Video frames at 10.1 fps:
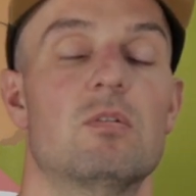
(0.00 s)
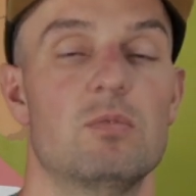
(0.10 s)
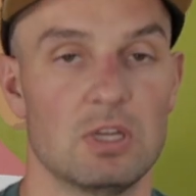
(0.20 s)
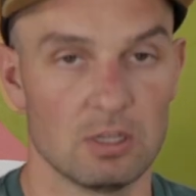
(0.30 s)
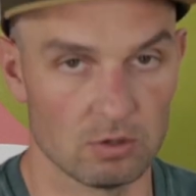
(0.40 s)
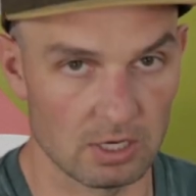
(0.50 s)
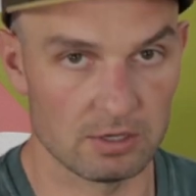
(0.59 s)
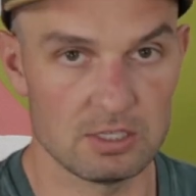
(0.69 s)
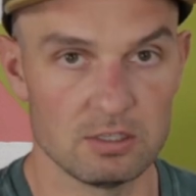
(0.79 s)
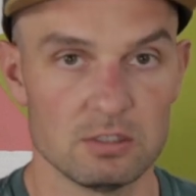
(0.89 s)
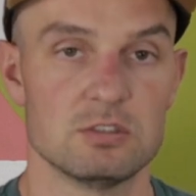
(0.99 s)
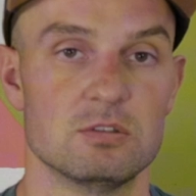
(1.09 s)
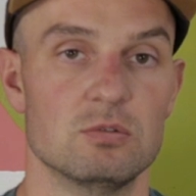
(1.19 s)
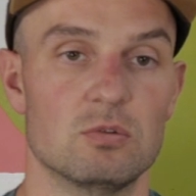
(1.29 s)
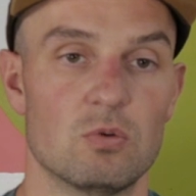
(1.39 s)
we can go down here
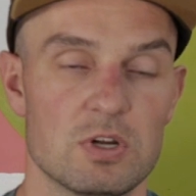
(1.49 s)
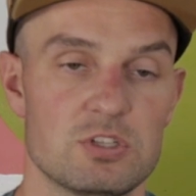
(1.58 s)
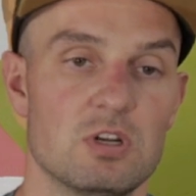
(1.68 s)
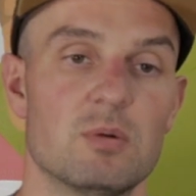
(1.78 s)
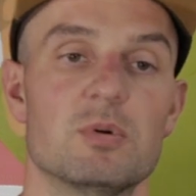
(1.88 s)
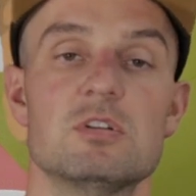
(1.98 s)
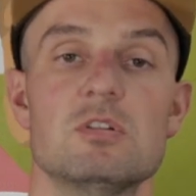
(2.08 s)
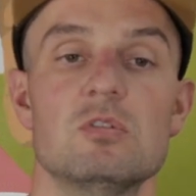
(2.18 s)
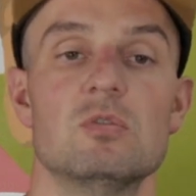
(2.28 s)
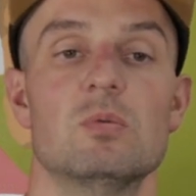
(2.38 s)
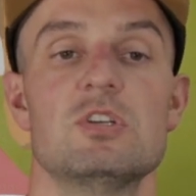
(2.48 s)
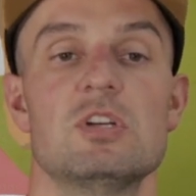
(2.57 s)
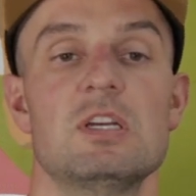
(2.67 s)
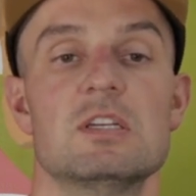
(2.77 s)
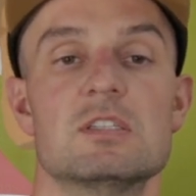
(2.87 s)
to question number 2,
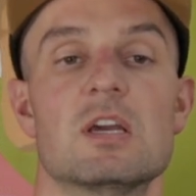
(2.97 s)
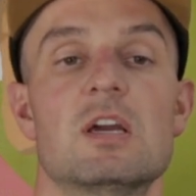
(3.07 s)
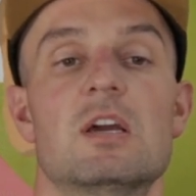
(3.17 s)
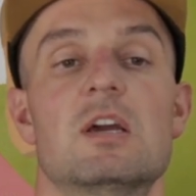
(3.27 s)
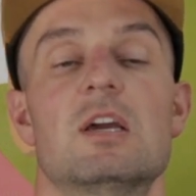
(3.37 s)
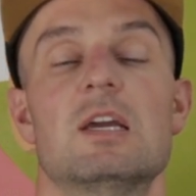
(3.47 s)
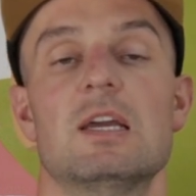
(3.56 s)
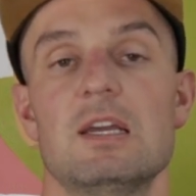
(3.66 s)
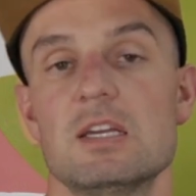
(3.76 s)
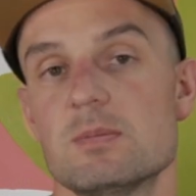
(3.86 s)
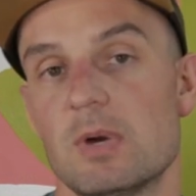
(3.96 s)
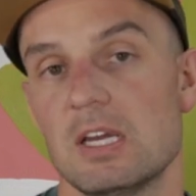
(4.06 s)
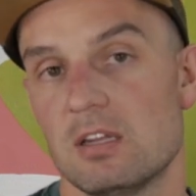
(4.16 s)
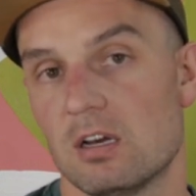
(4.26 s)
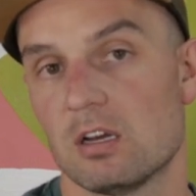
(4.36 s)
which is
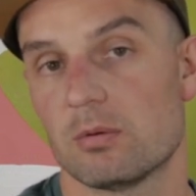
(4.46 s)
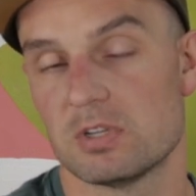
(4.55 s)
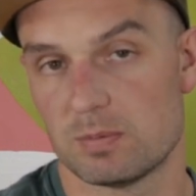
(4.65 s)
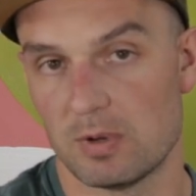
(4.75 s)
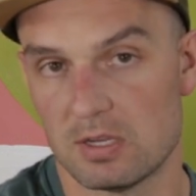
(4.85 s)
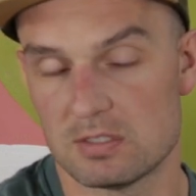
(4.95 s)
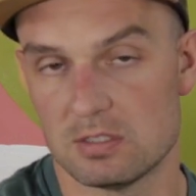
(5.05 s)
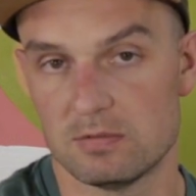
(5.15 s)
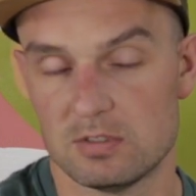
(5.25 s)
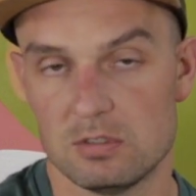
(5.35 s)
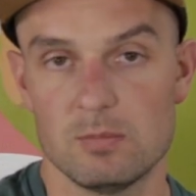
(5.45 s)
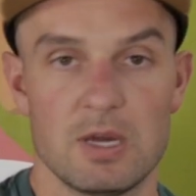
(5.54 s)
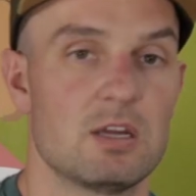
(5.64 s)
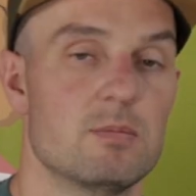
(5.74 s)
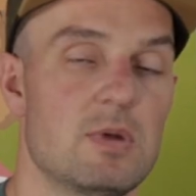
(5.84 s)
my dog responsive to
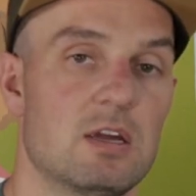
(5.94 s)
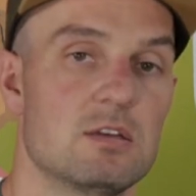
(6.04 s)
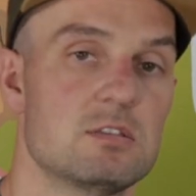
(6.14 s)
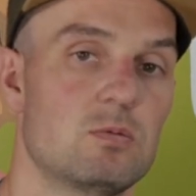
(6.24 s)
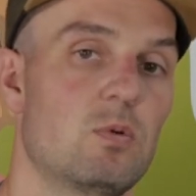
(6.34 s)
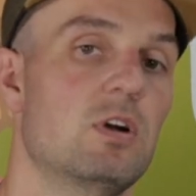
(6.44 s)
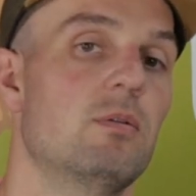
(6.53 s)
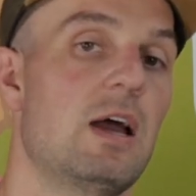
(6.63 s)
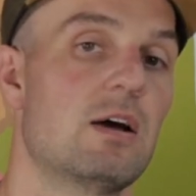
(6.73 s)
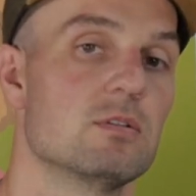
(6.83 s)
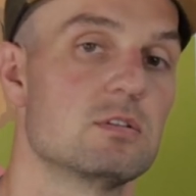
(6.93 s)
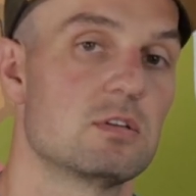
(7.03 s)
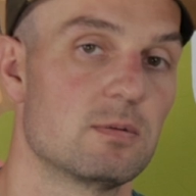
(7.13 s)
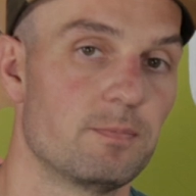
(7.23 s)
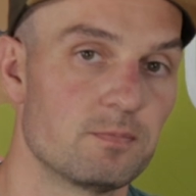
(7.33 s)
my commands when
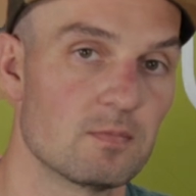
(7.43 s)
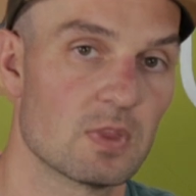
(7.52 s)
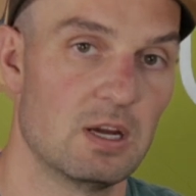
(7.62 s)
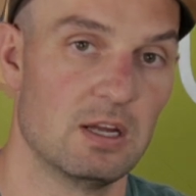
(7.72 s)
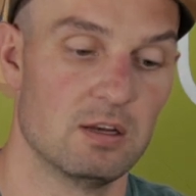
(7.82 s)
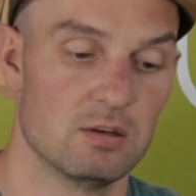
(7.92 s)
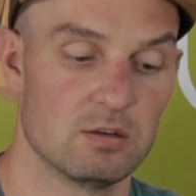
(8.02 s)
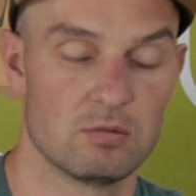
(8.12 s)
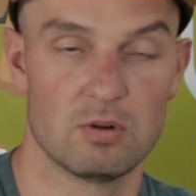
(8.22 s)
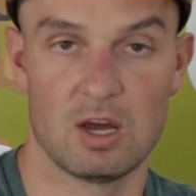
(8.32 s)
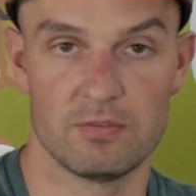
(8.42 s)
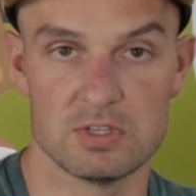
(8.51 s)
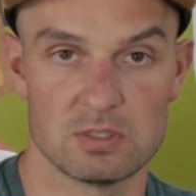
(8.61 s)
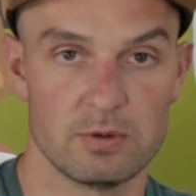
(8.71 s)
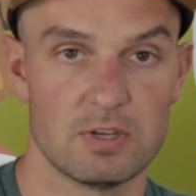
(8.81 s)
aroused? And
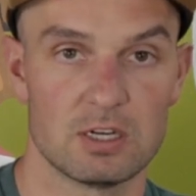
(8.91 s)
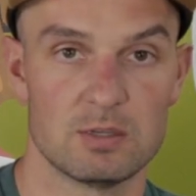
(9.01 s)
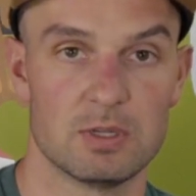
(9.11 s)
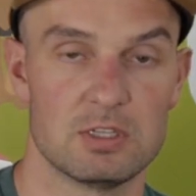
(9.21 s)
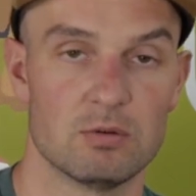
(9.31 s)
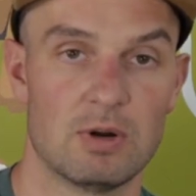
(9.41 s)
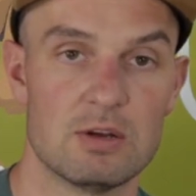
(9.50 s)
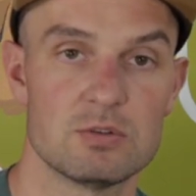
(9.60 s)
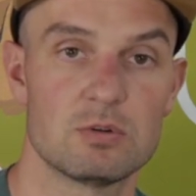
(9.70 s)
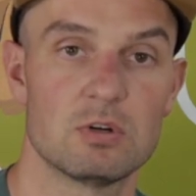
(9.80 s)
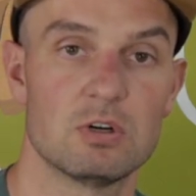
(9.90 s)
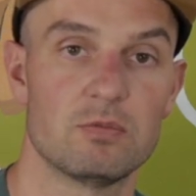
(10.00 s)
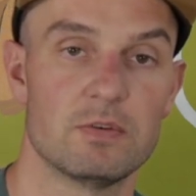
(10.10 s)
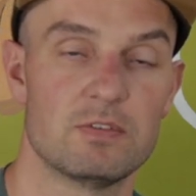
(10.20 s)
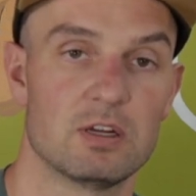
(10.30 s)
obviously, we've talked about the arousal
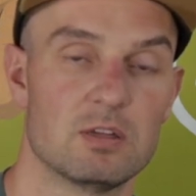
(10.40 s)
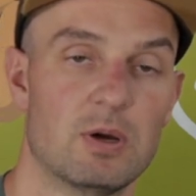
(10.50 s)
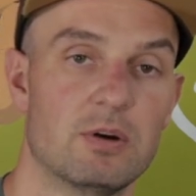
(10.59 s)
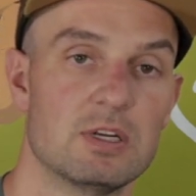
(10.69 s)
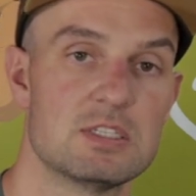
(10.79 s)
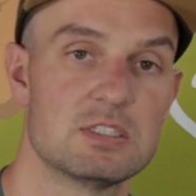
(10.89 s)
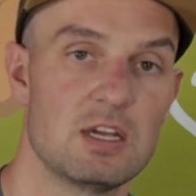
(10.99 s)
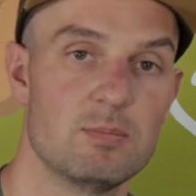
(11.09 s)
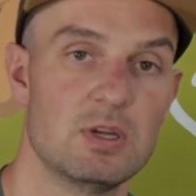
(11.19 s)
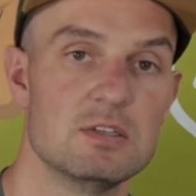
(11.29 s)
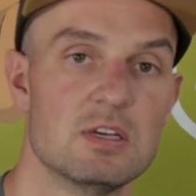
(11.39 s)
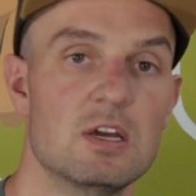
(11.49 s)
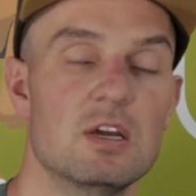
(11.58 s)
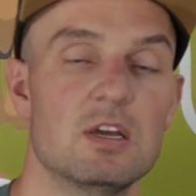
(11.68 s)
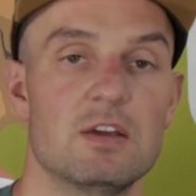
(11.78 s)
curve. We've talked about excitement.
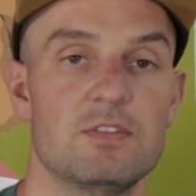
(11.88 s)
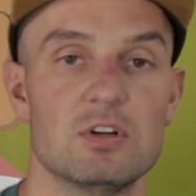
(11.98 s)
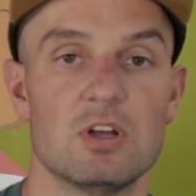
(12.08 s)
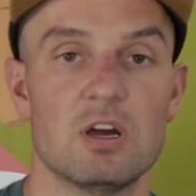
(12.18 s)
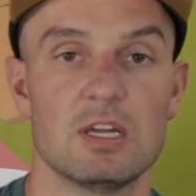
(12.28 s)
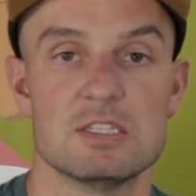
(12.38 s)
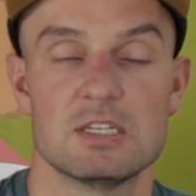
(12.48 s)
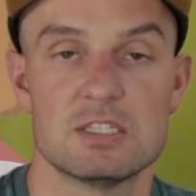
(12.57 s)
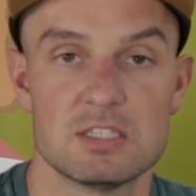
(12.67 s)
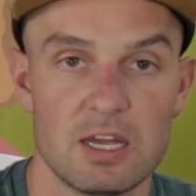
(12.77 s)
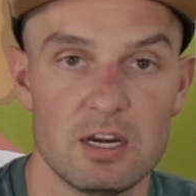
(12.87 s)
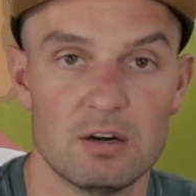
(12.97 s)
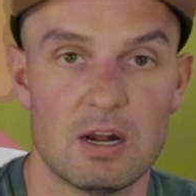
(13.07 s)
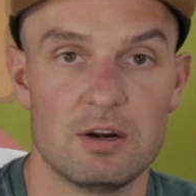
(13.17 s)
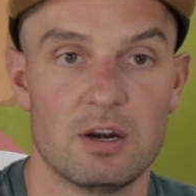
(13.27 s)
If your dog is excited
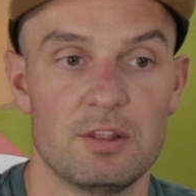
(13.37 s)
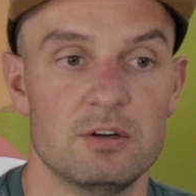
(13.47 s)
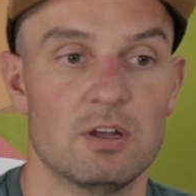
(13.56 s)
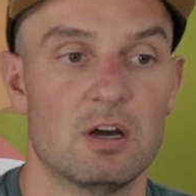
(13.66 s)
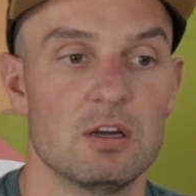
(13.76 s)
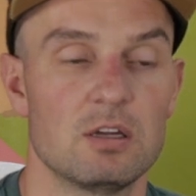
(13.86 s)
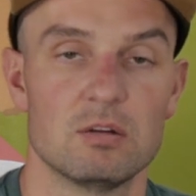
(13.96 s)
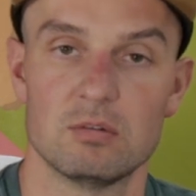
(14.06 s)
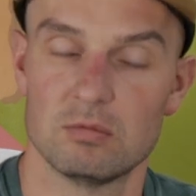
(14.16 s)
around another dog,